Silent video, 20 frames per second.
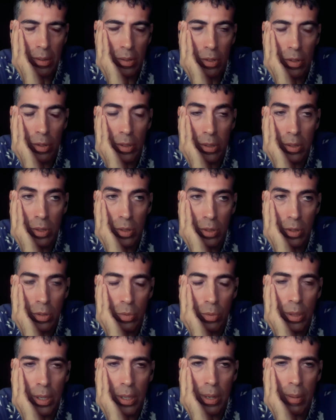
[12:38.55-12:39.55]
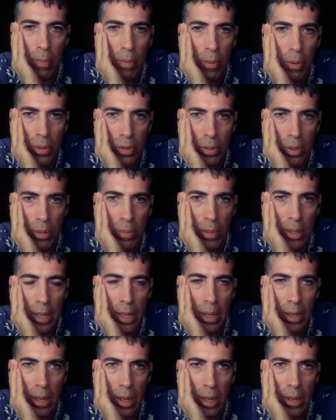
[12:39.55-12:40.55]
so so it's really important to
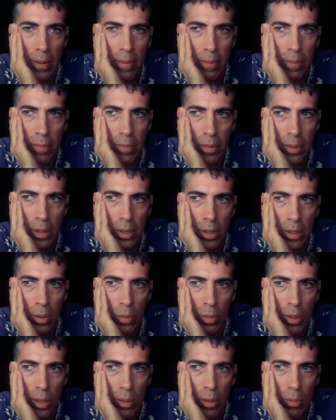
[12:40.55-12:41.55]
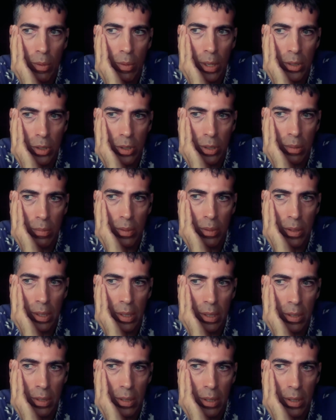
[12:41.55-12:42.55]
me i, I you know when i watch some of
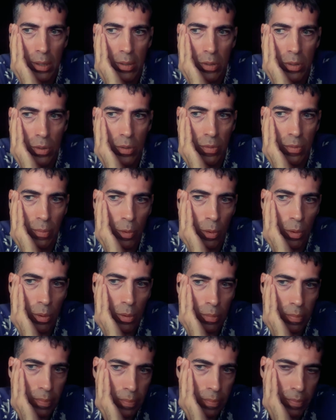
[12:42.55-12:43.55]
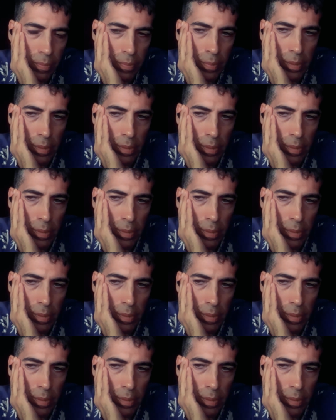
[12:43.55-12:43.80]
these uh, sort of more